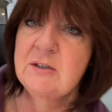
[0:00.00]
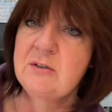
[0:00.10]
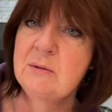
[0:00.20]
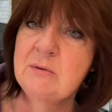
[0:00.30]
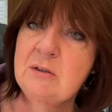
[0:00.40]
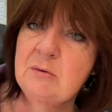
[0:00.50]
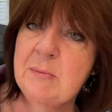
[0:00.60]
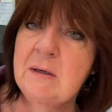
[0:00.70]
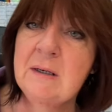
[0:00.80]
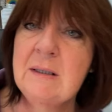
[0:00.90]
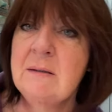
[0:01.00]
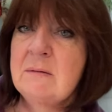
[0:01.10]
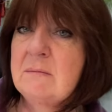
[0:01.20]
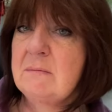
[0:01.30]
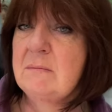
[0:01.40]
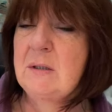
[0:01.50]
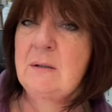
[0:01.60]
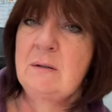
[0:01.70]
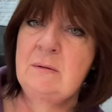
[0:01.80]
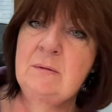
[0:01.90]
You don't want to look behind.
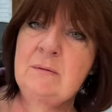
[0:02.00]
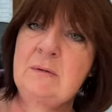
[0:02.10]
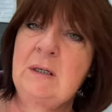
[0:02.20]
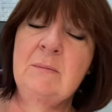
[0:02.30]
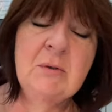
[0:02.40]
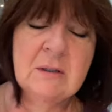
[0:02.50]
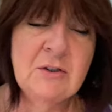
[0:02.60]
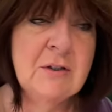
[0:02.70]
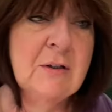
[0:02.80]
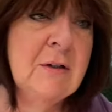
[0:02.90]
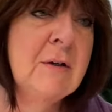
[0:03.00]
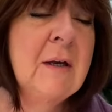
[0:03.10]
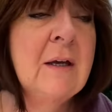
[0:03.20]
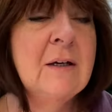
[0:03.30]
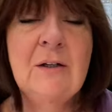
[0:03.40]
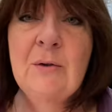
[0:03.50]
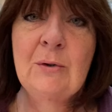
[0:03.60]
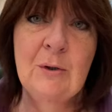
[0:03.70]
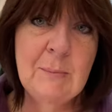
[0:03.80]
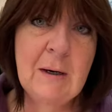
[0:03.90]
No, I'm not going to show you. You don't want to
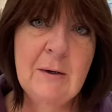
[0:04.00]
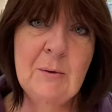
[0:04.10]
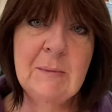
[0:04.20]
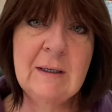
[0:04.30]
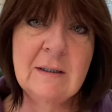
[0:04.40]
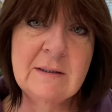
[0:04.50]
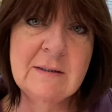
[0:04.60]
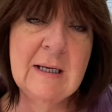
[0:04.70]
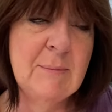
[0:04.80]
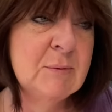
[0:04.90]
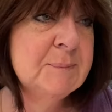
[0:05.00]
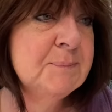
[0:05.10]
look behind on my cutting table.